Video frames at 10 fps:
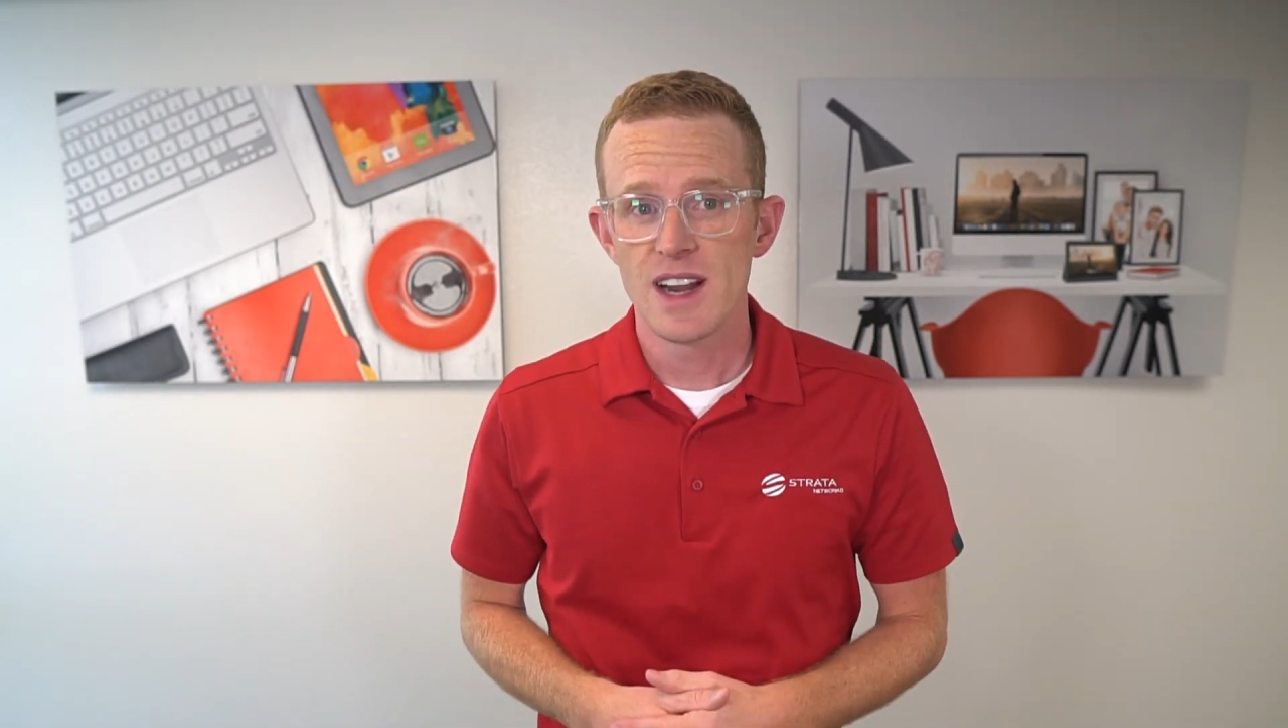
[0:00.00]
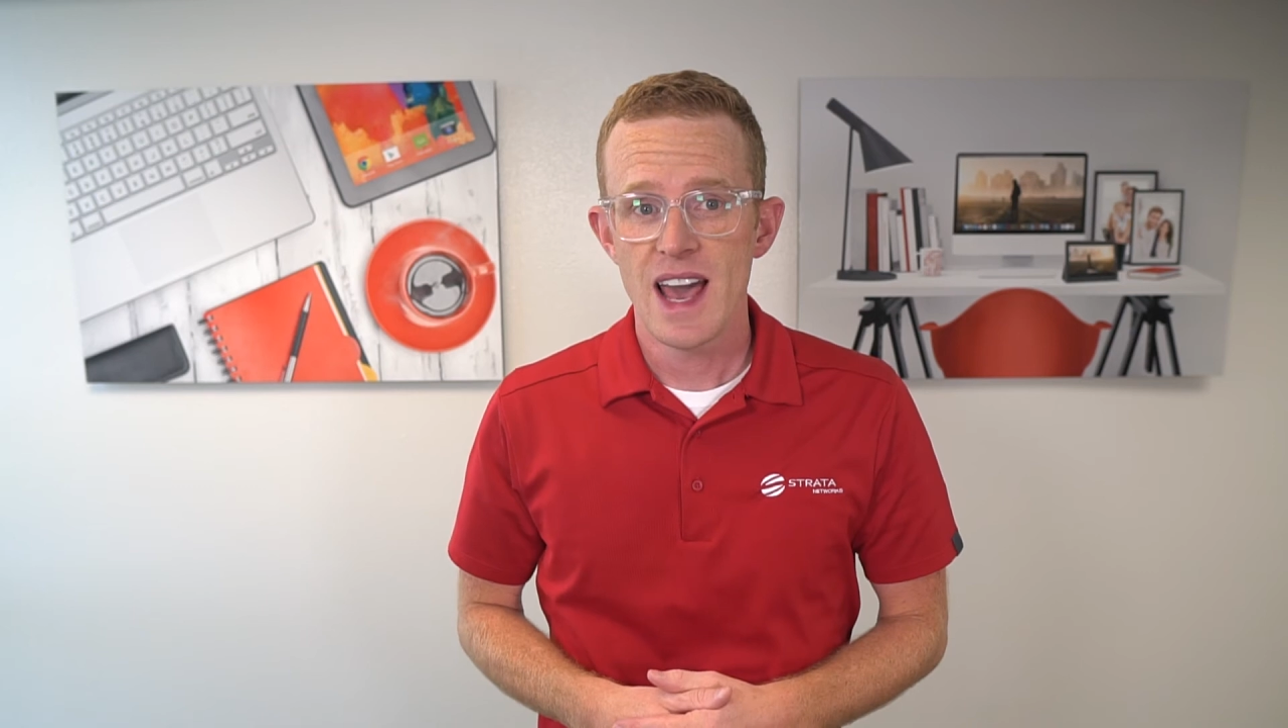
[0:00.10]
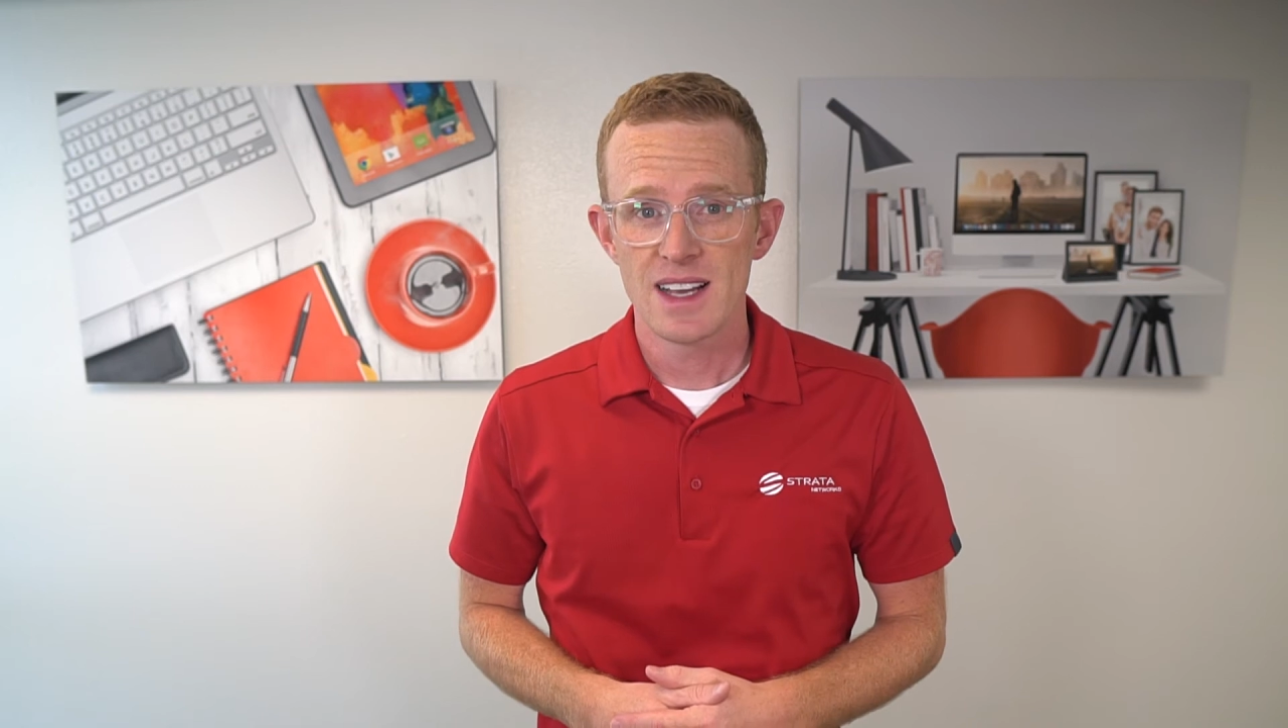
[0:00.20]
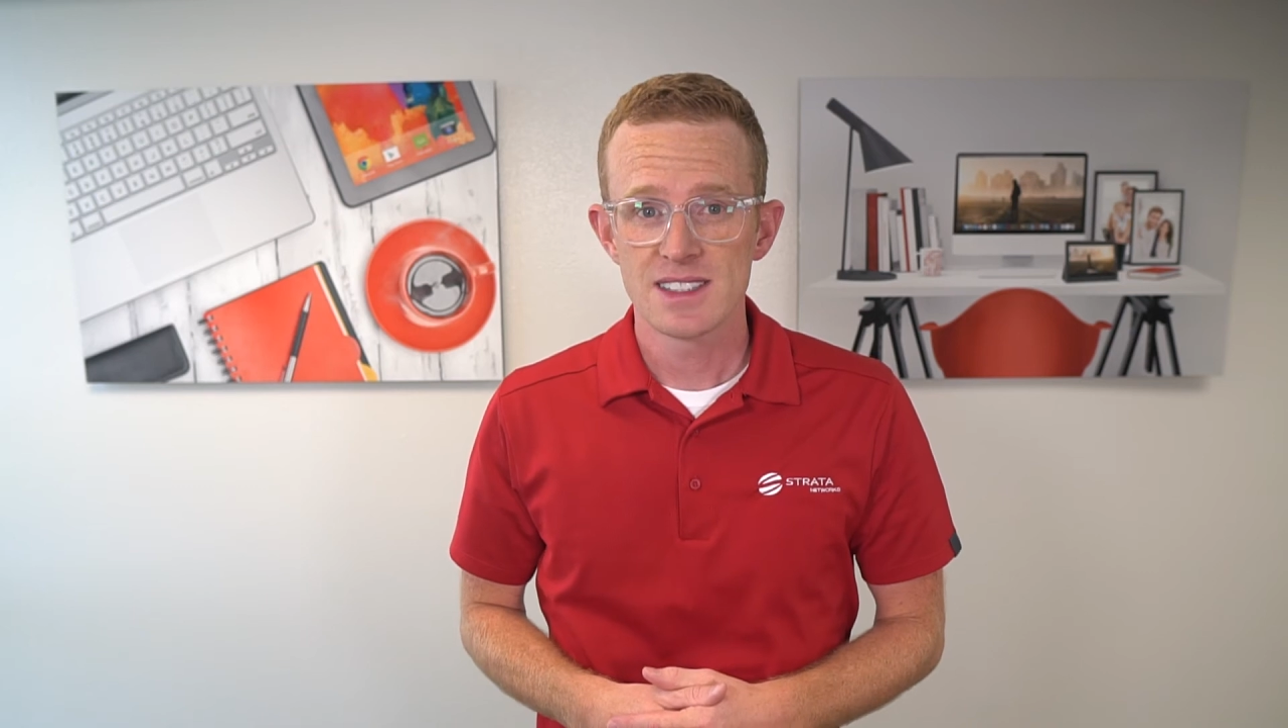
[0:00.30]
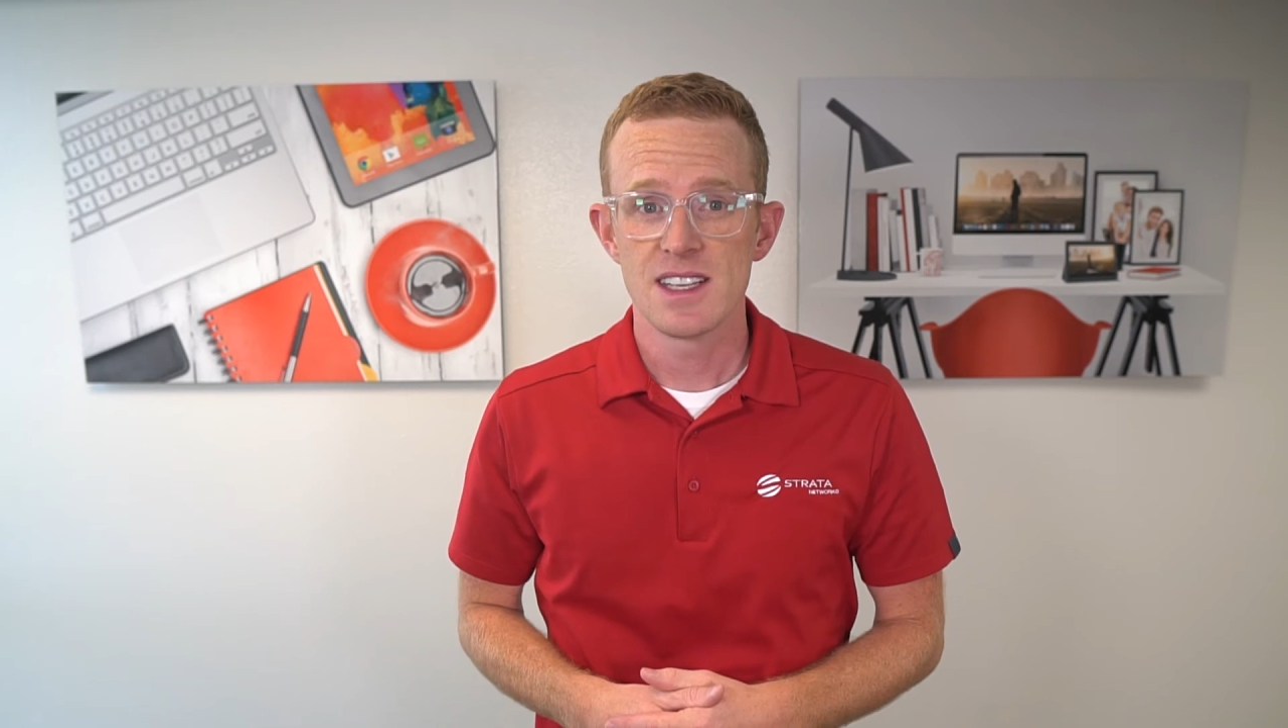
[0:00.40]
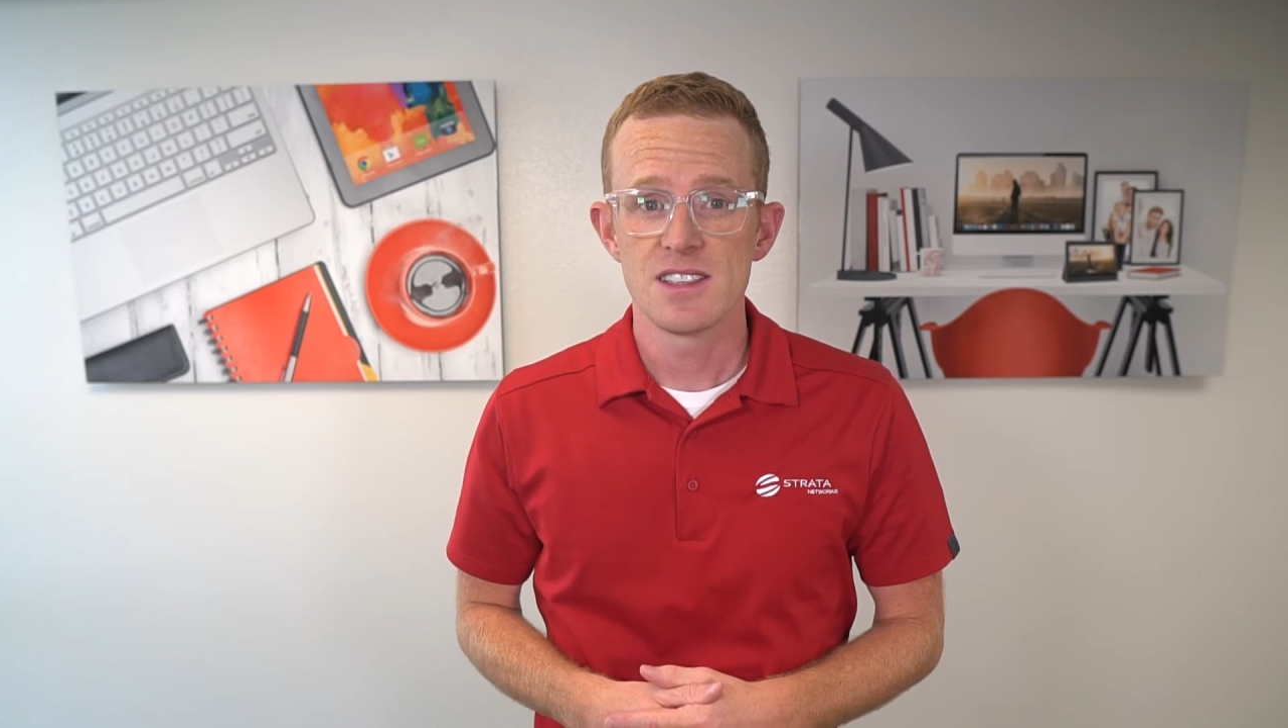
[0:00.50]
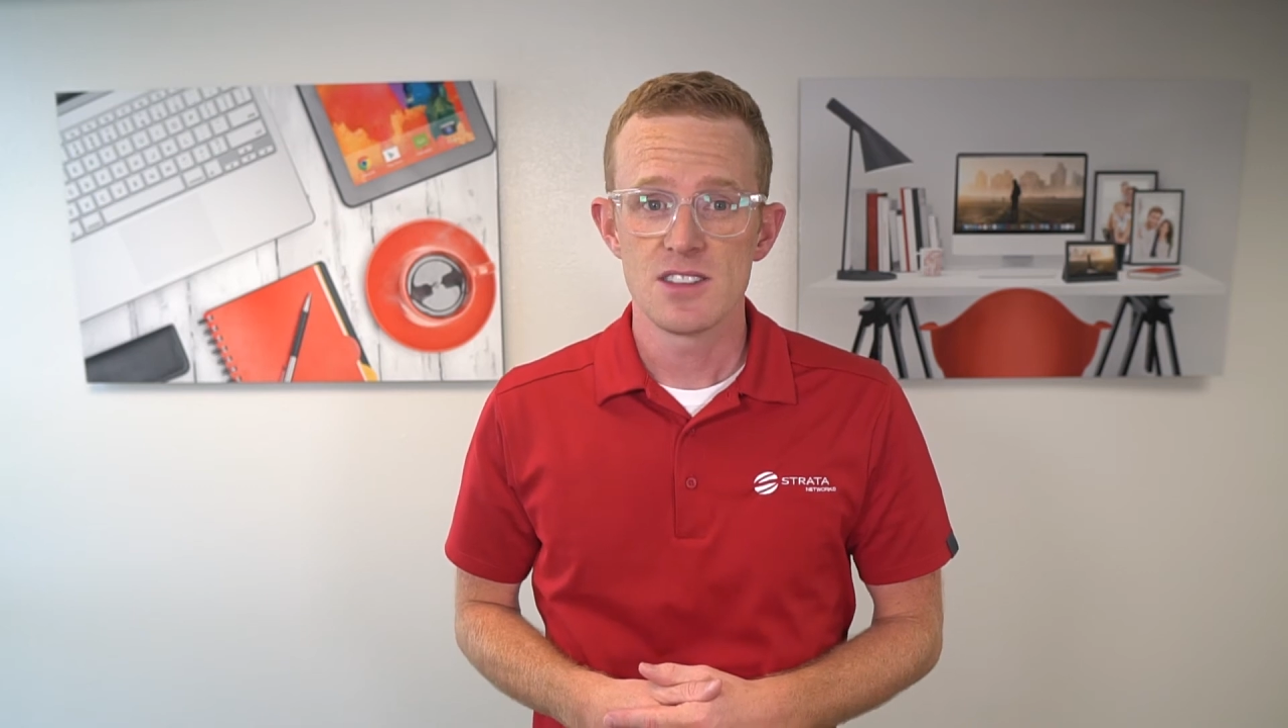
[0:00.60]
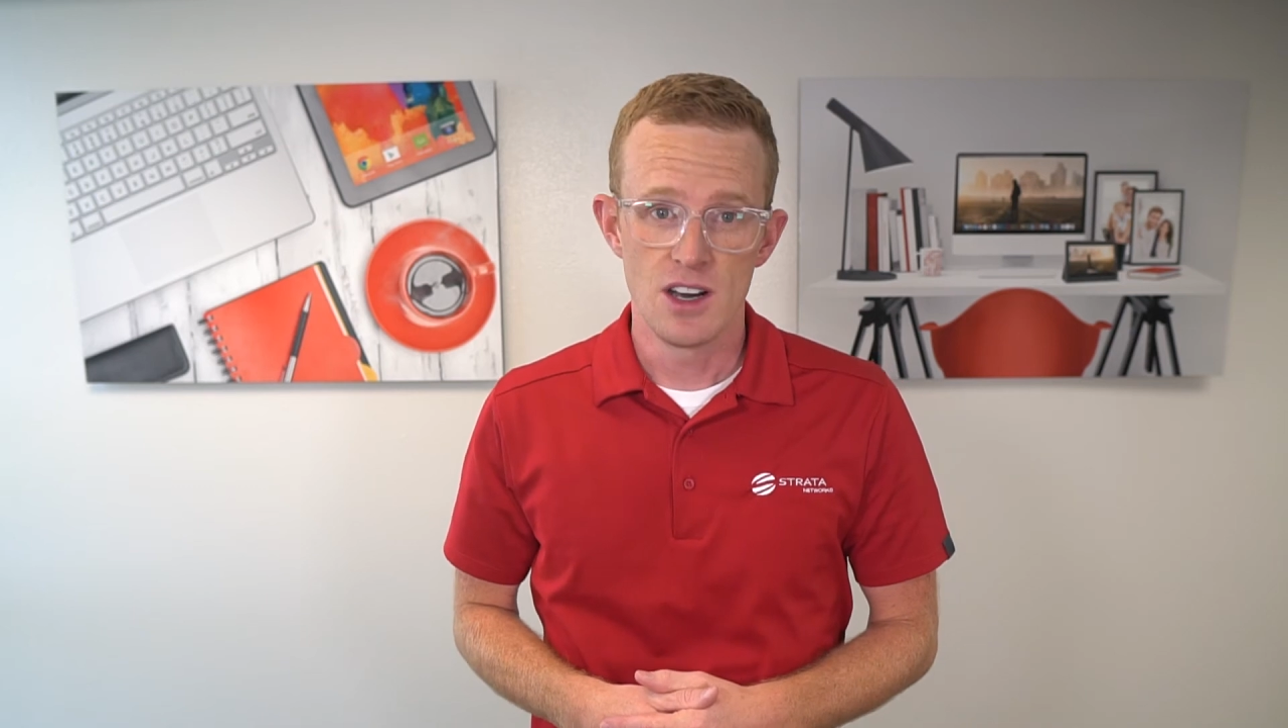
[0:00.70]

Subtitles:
access